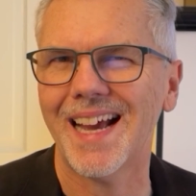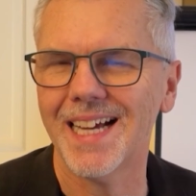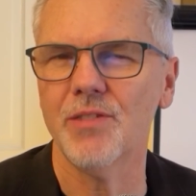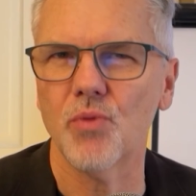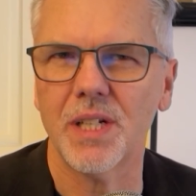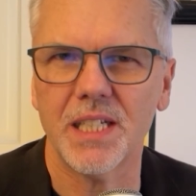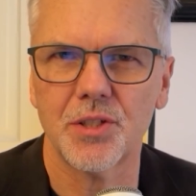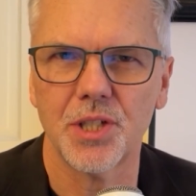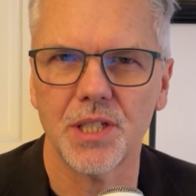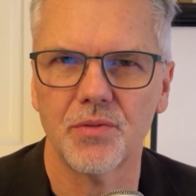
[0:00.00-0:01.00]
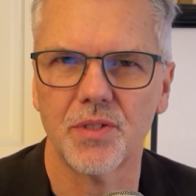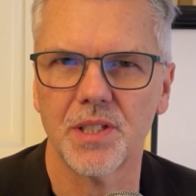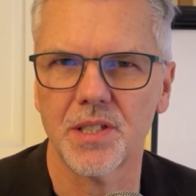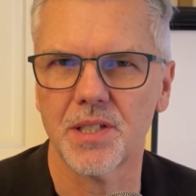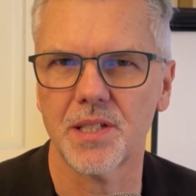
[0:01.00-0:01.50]
hadn't really achieved
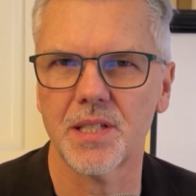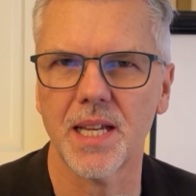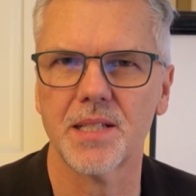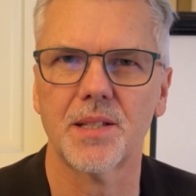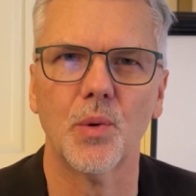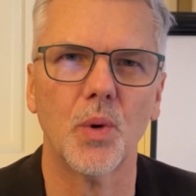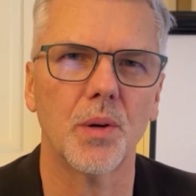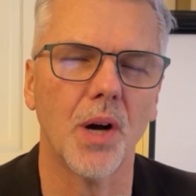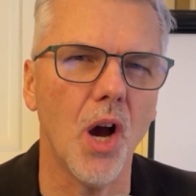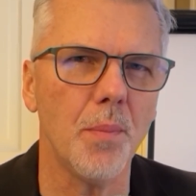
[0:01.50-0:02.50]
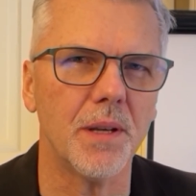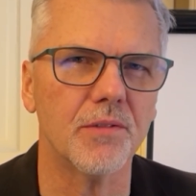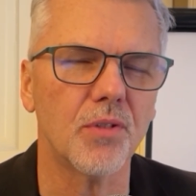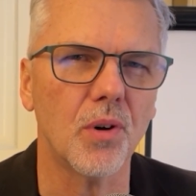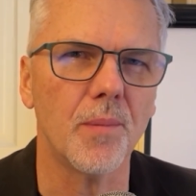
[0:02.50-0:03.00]
the success that we were hoping
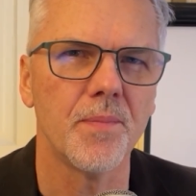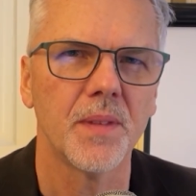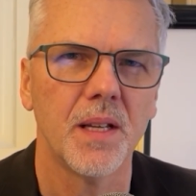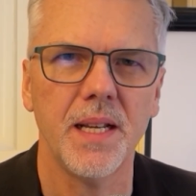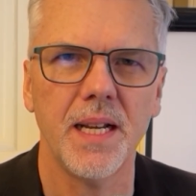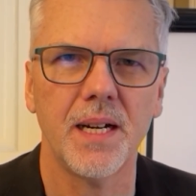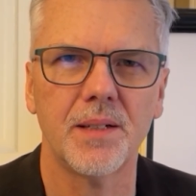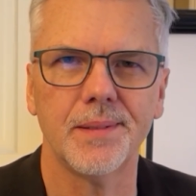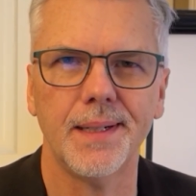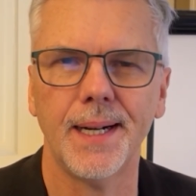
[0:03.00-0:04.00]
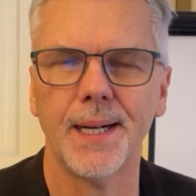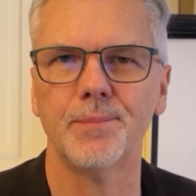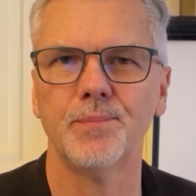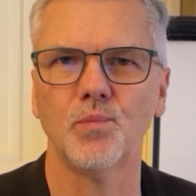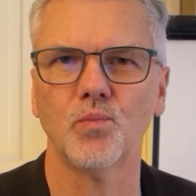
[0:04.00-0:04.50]
for. Now,
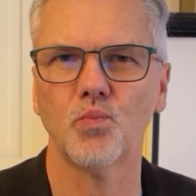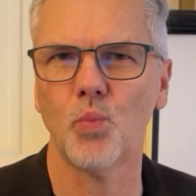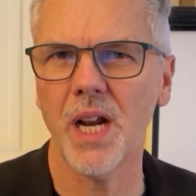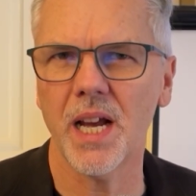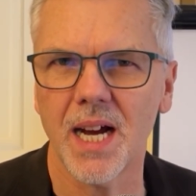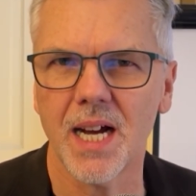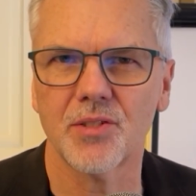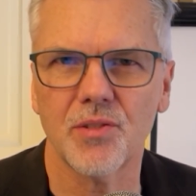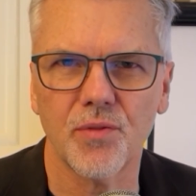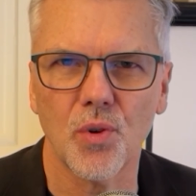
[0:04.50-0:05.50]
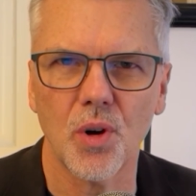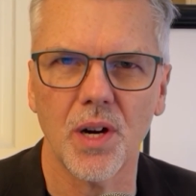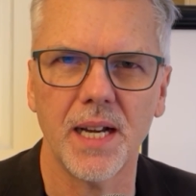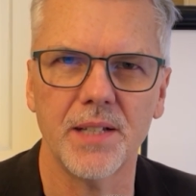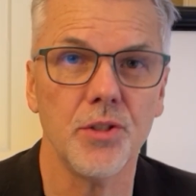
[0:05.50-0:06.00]
when I asked for
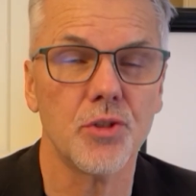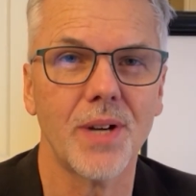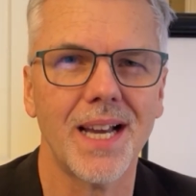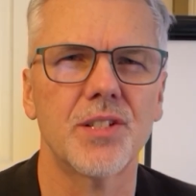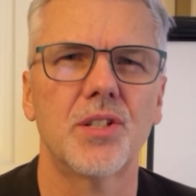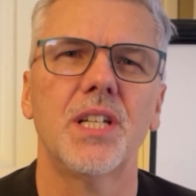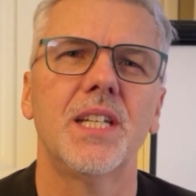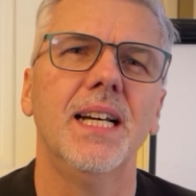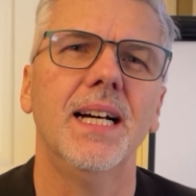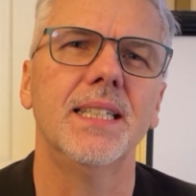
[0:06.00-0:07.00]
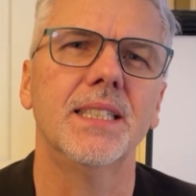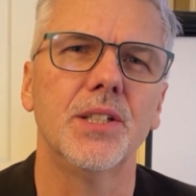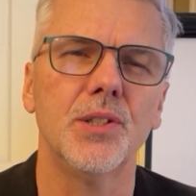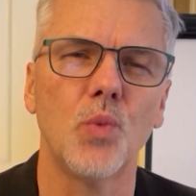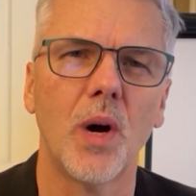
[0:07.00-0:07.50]
a new strategy and a
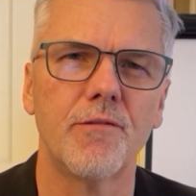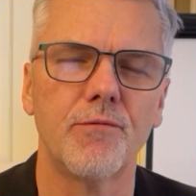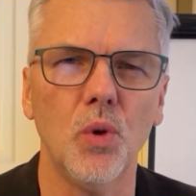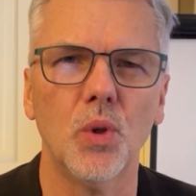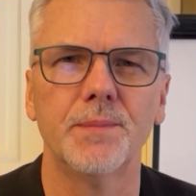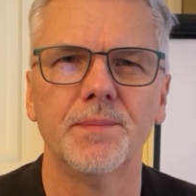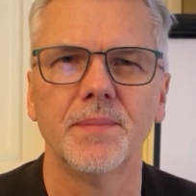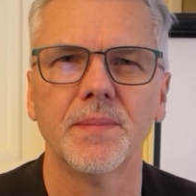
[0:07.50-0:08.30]
new way forward,